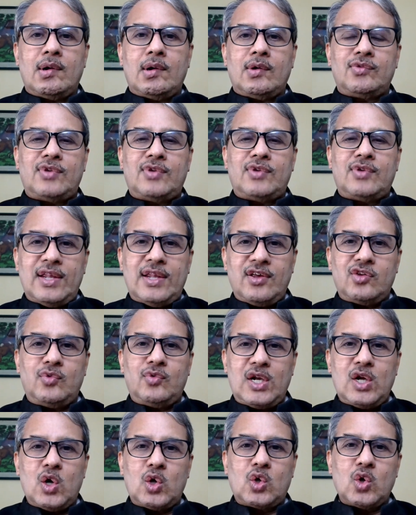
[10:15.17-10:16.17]
Send this
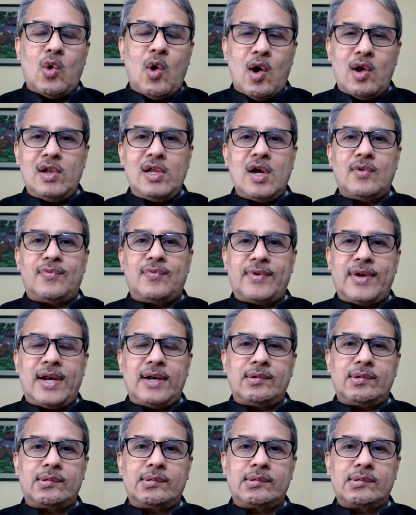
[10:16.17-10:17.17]
video to all your
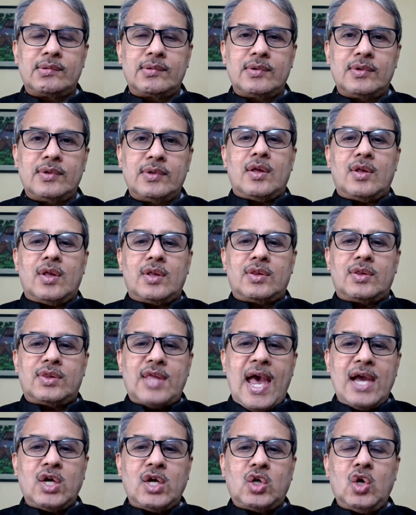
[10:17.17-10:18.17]
friends.
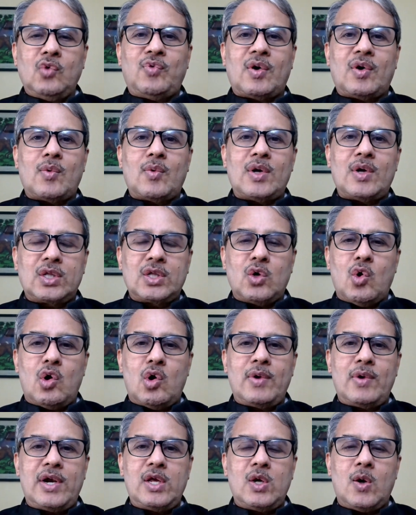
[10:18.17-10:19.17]
Thank you for watching the whole
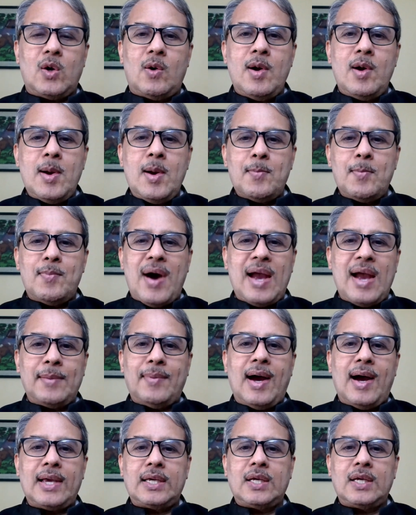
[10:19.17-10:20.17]
video. Bye
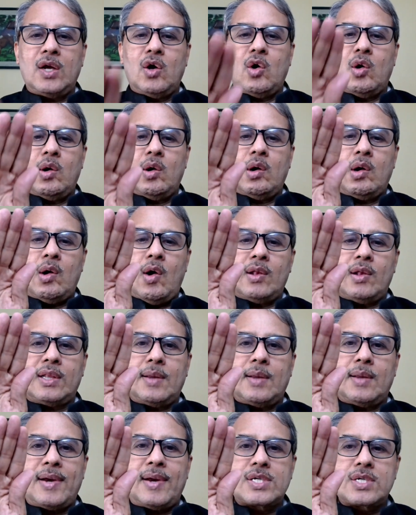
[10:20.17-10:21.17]
bye. All the
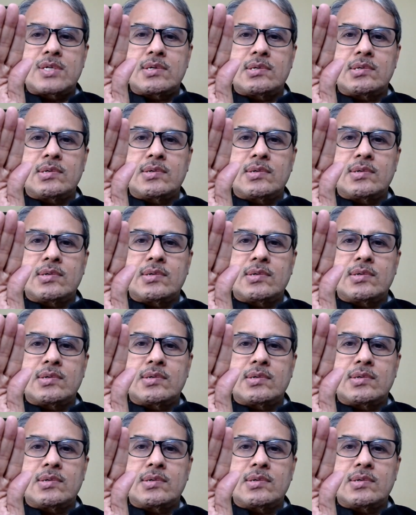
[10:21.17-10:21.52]
best.